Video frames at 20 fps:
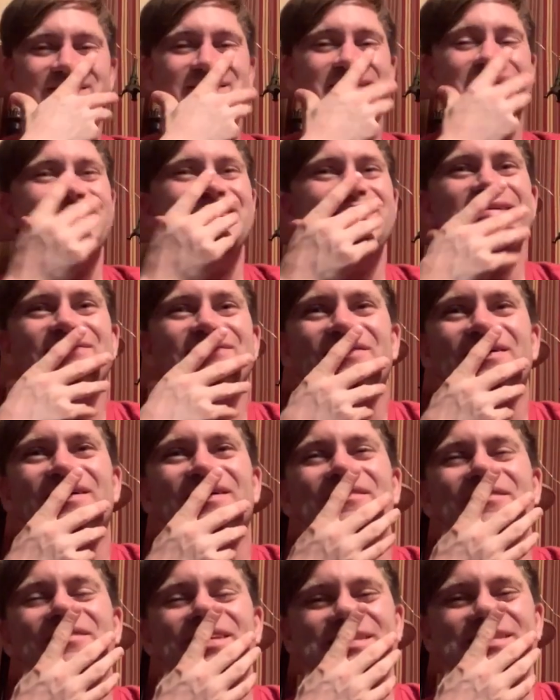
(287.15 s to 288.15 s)
ending
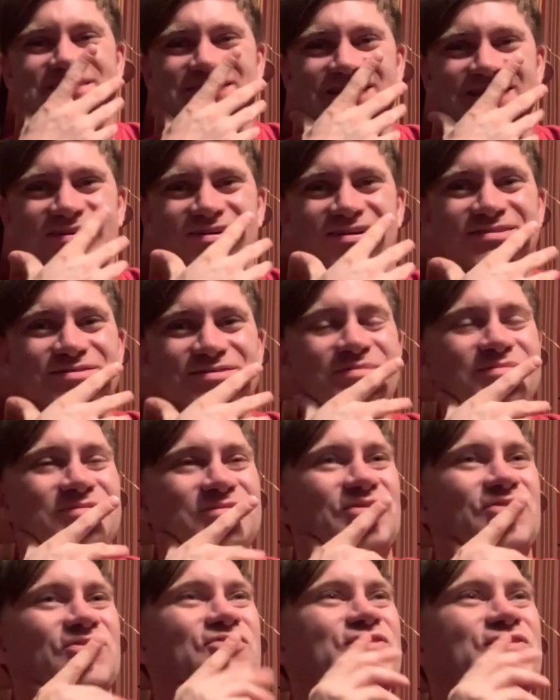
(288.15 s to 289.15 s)
up uh, like, say there are some
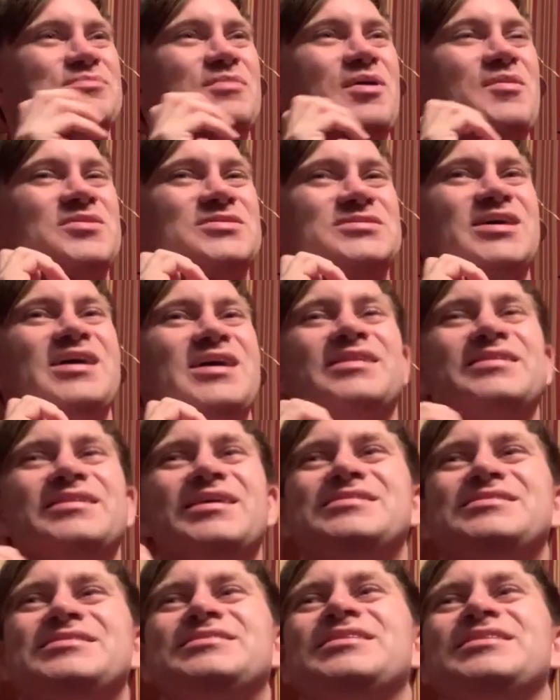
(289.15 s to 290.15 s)
goofy moments,
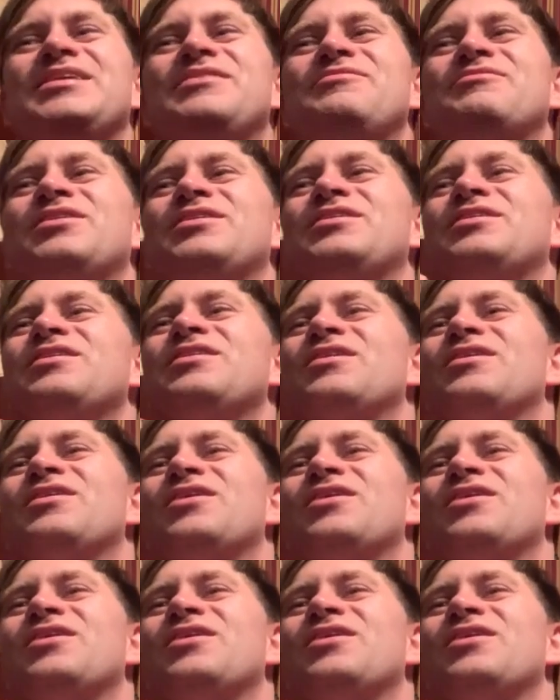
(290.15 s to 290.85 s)
like, say when,